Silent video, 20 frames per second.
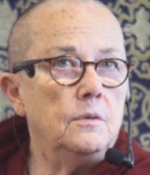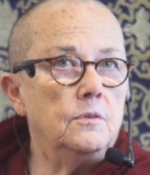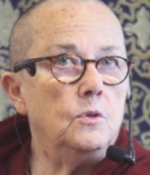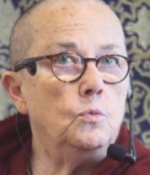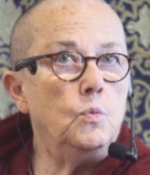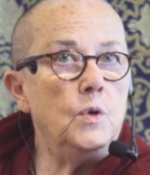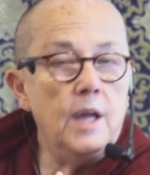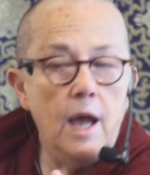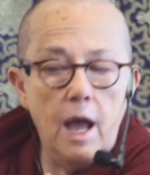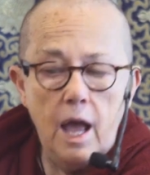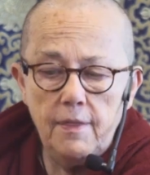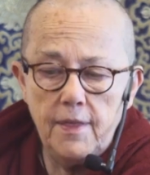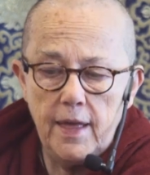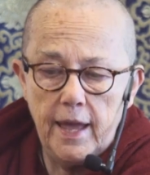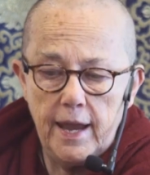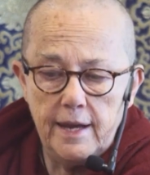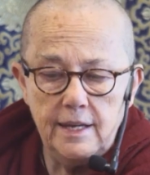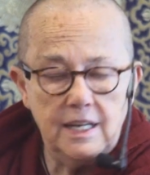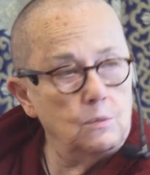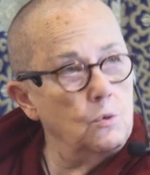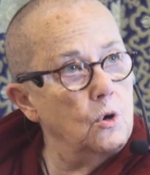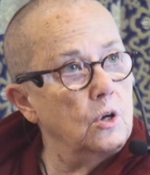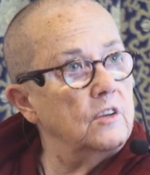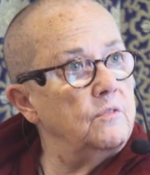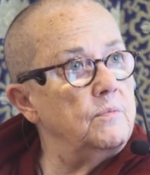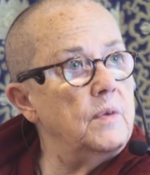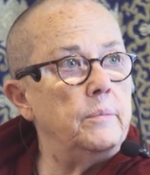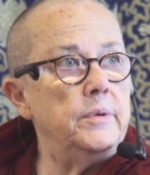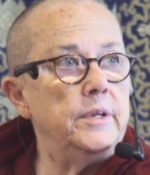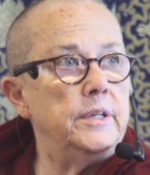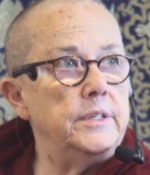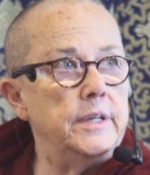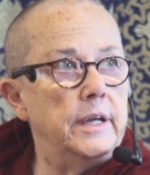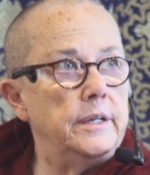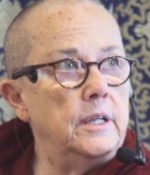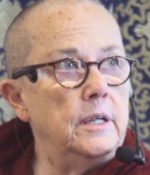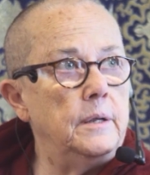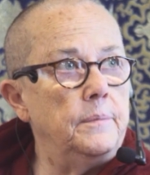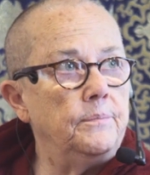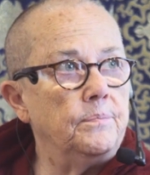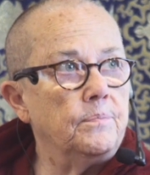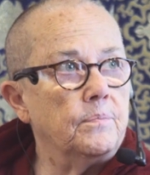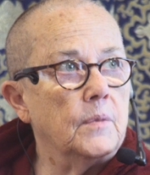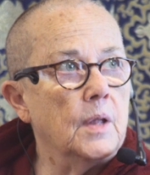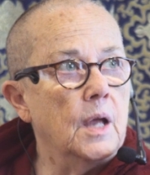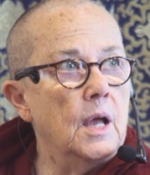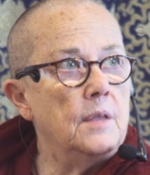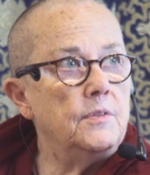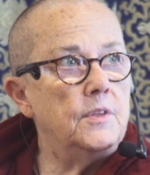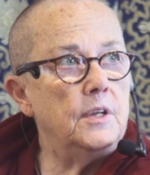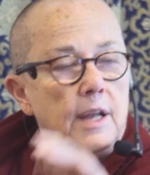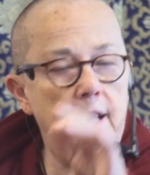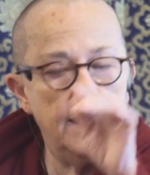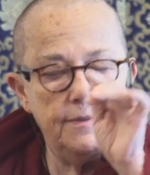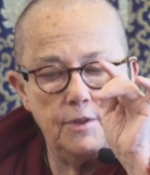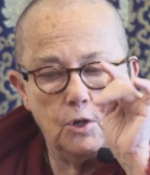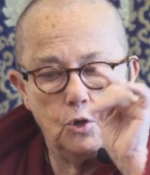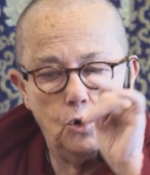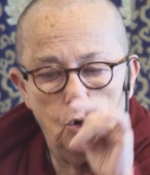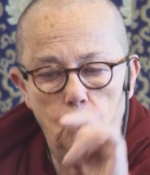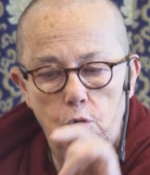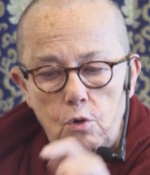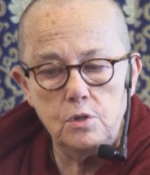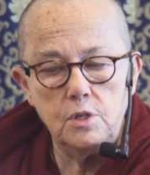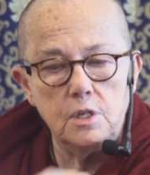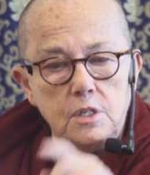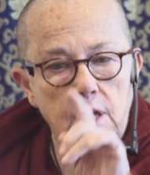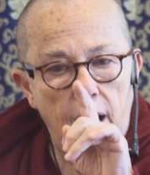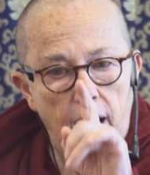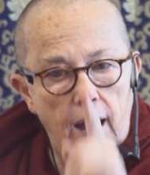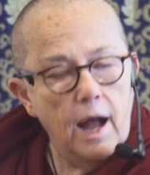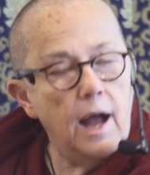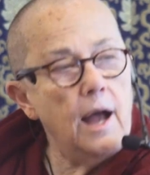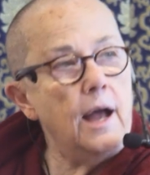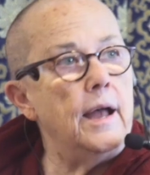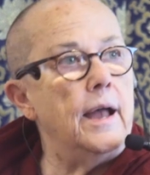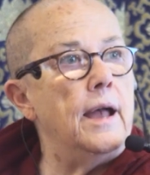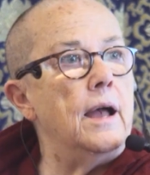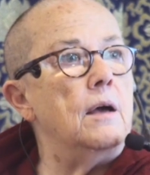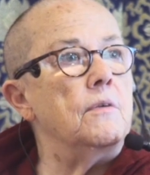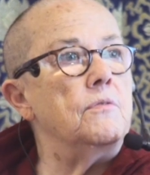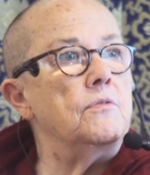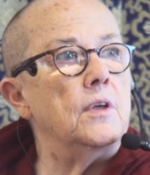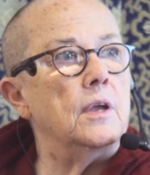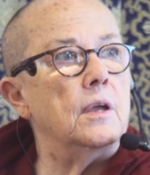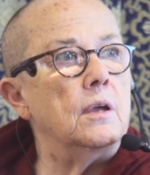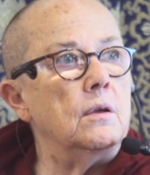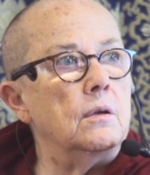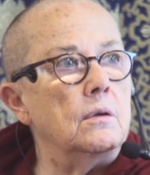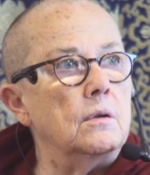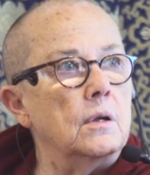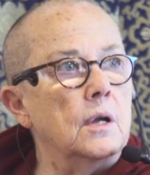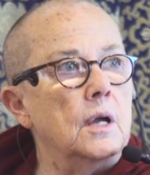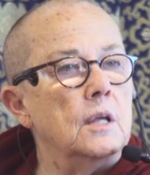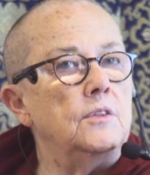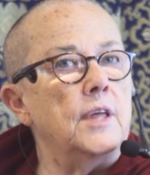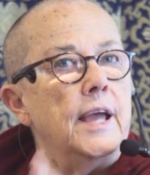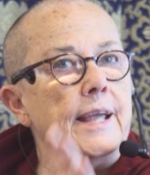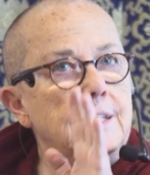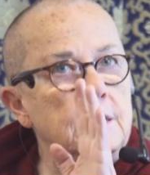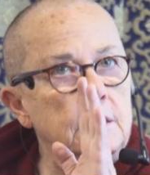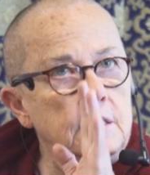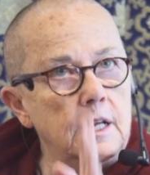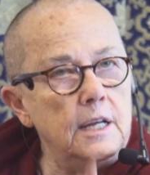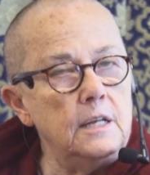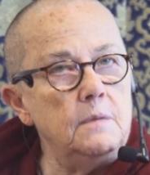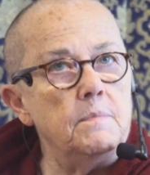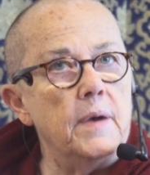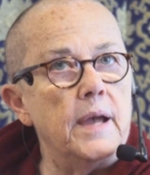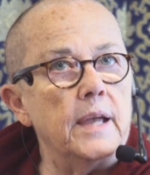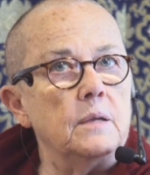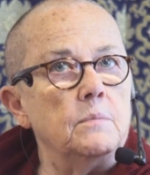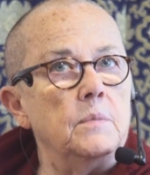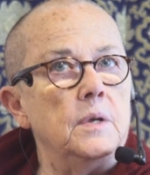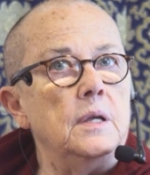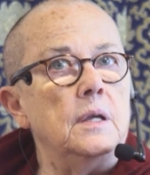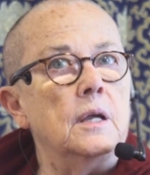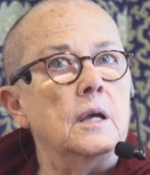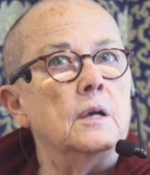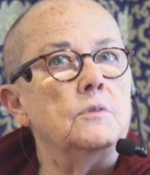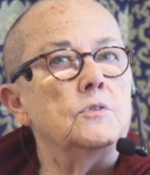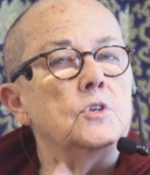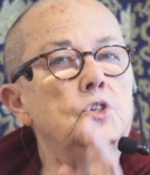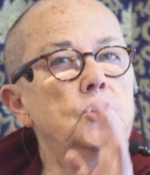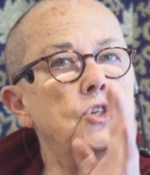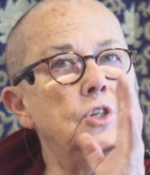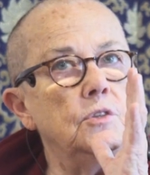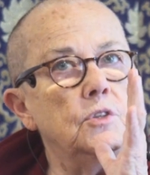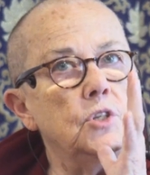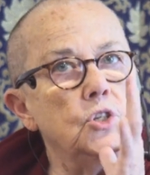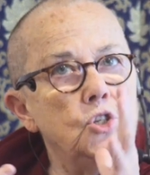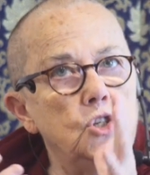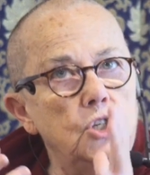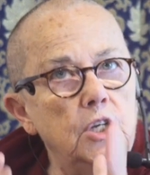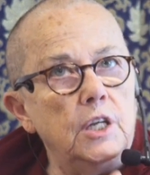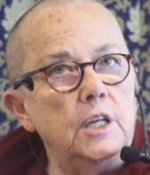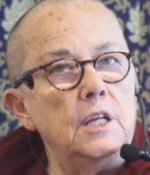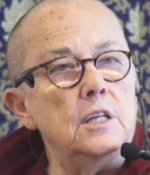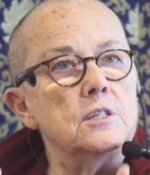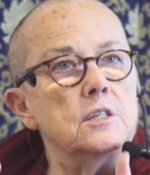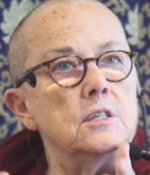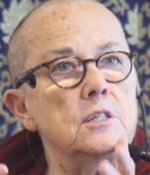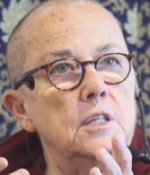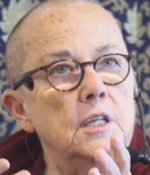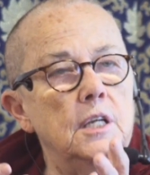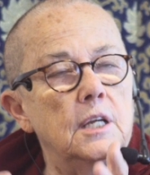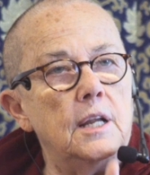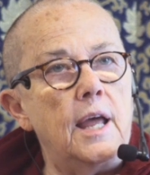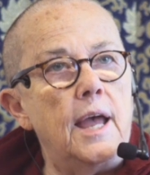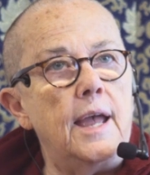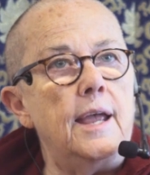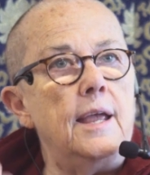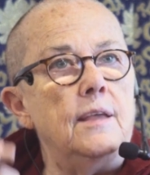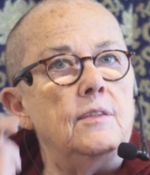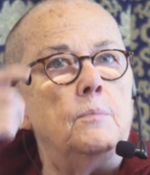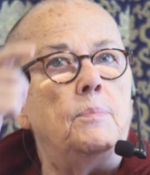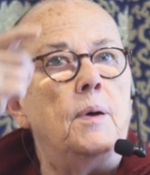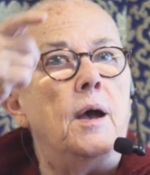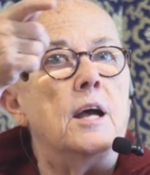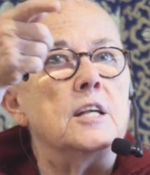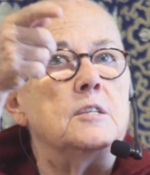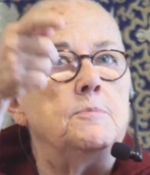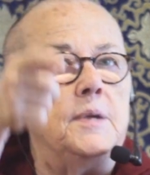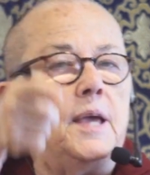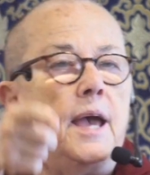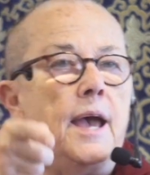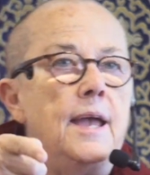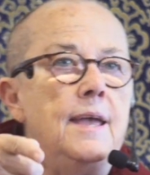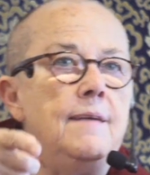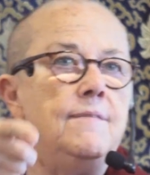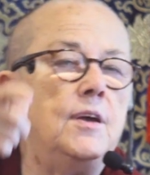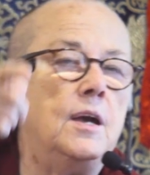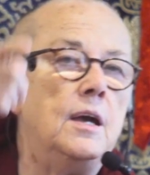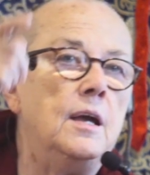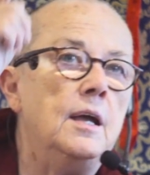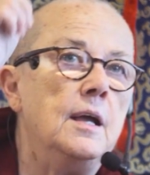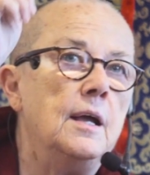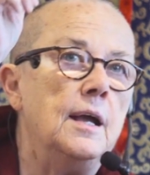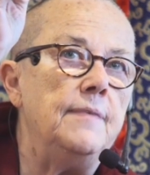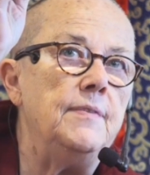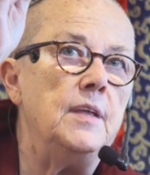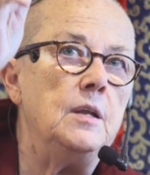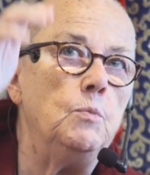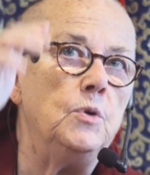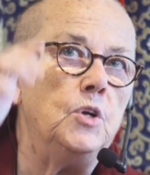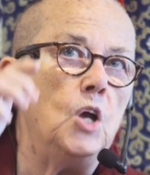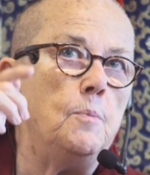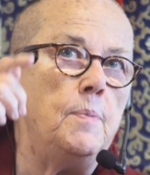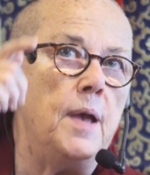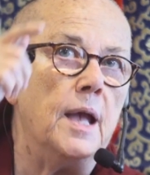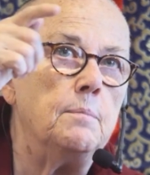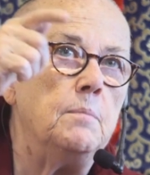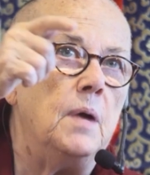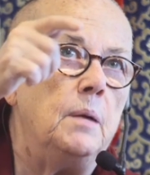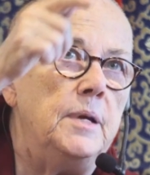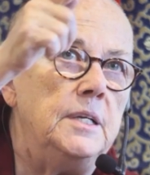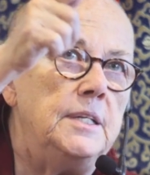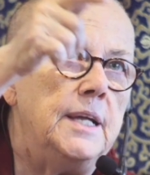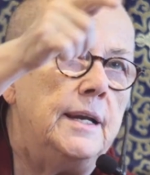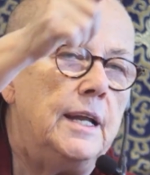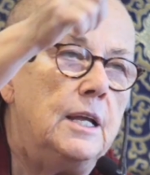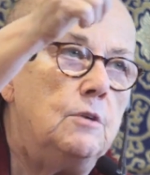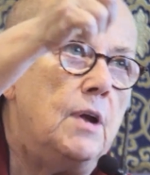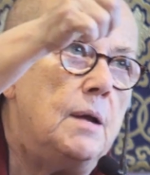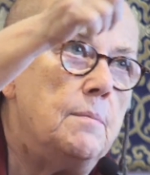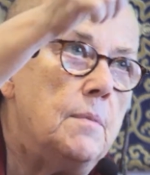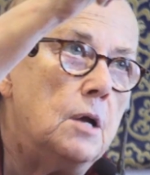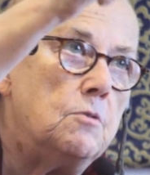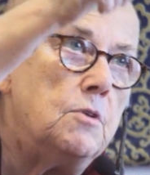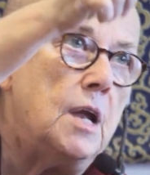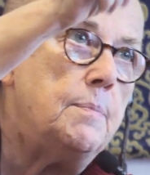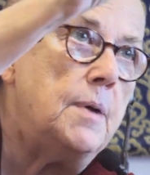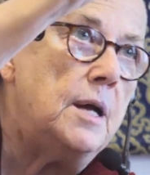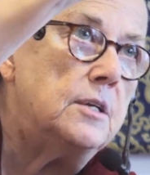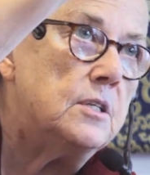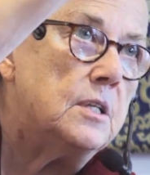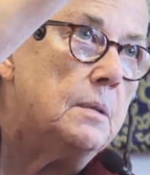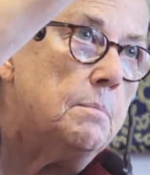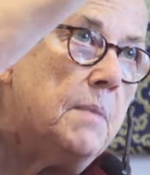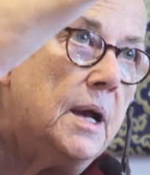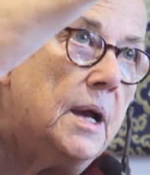That we are the handiwork of mummy and daddy, that the causes are out there, they did make me the, the genes, the DNA, the past behavior, and then we go back mummy, daddy, grandma, grandpa to the